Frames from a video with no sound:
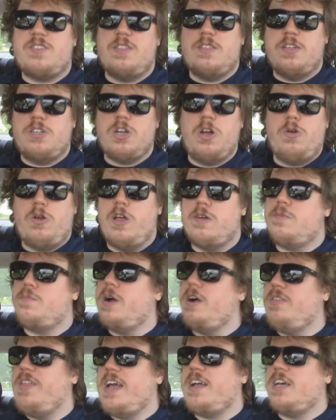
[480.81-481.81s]
and the junkyard
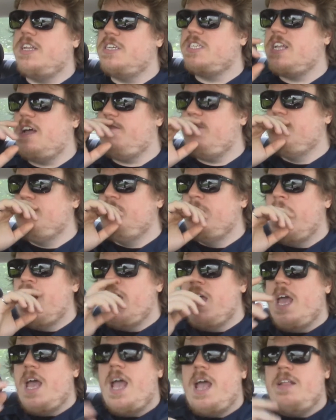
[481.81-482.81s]
pile, that kind of stuff.
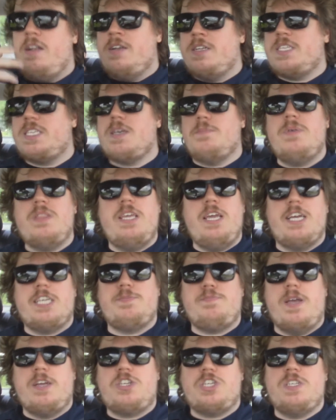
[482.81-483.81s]
And some of the
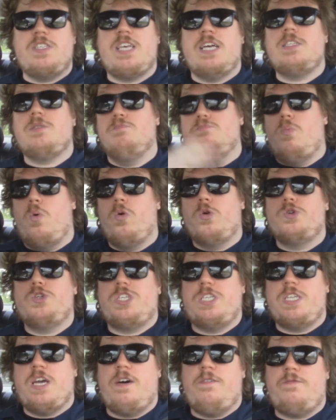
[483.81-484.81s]
expansions adds more
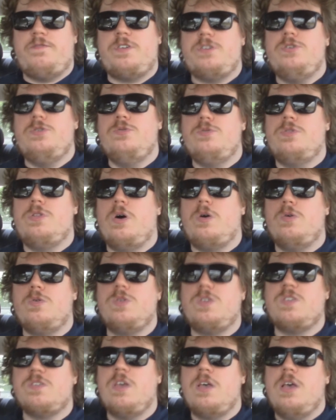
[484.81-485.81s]
stuff to
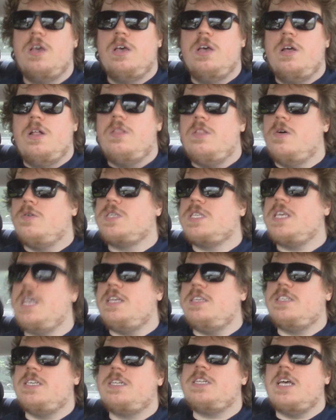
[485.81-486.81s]
those
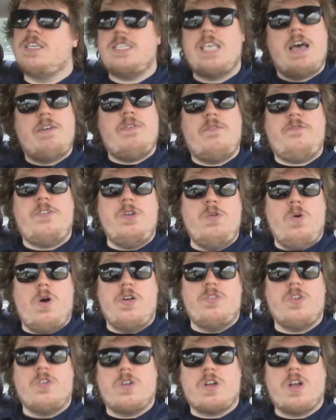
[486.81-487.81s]
things. It does have a few
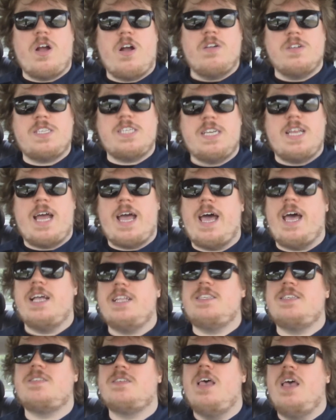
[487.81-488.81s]
other cards it
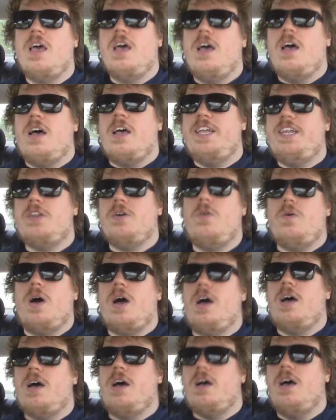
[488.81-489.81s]
adds. You
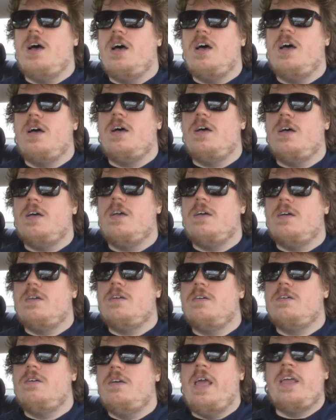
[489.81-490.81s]

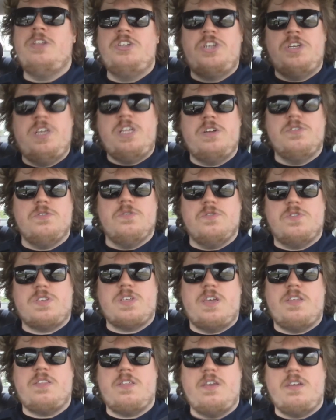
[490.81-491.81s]
know, engineers,
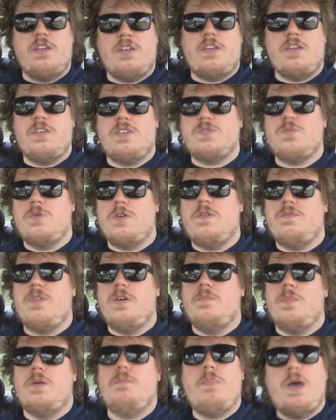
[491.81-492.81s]
I think, is one of
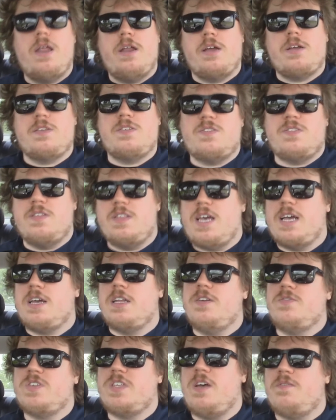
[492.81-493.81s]
them, and medics, and that
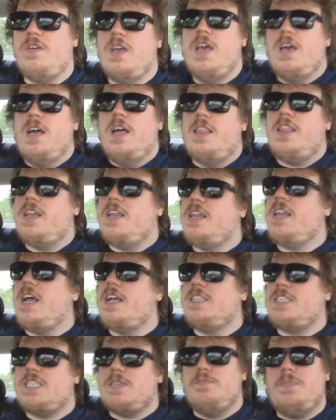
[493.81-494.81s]
kind of stuff. Then it
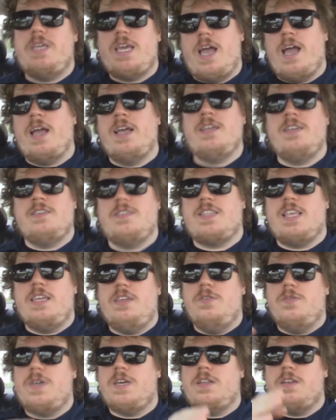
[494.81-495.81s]
adds some gangs that
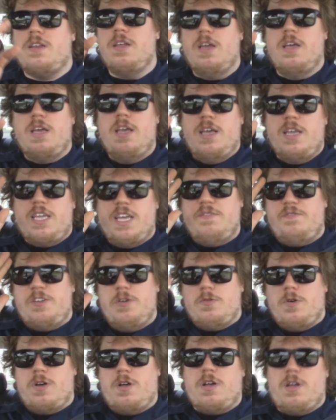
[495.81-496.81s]
you can give
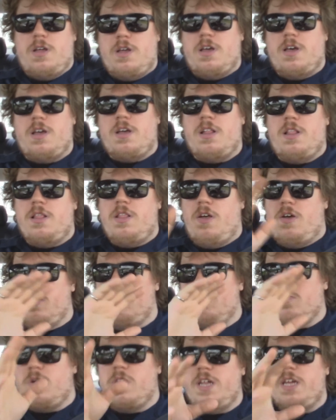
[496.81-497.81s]
you a
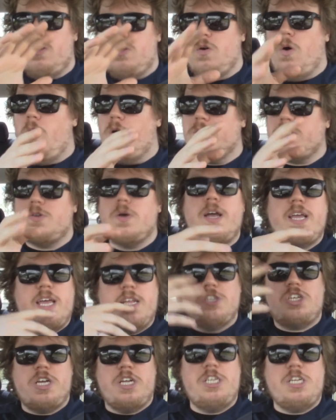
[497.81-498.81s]
long-running goal. So
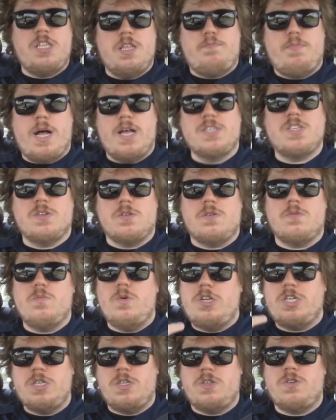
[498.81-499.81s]
again, changing the puzzle,
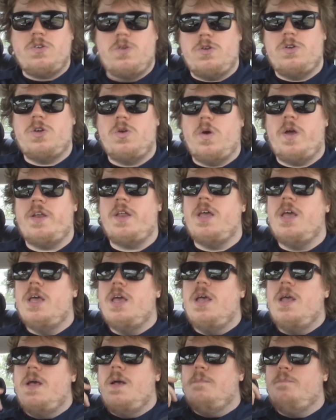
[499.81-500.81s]
which is good.
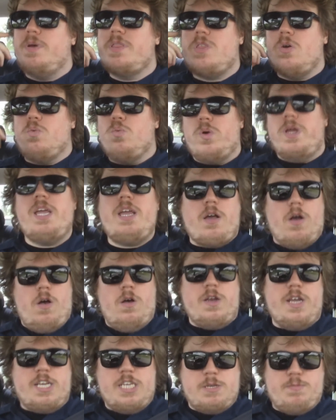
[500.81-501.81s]
But the
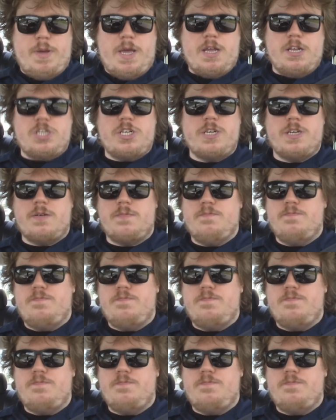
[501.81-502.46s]
Recon expansion